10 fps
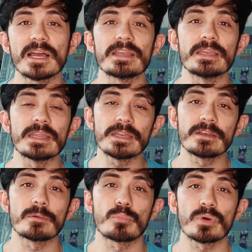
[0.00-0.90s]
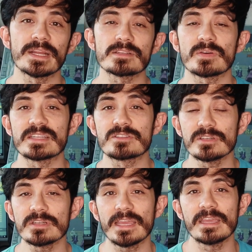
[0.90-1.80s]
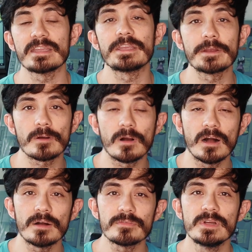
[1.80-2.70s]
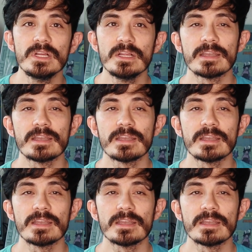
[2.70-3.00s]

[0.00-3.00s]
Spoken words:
I needed a break, so I took a year off.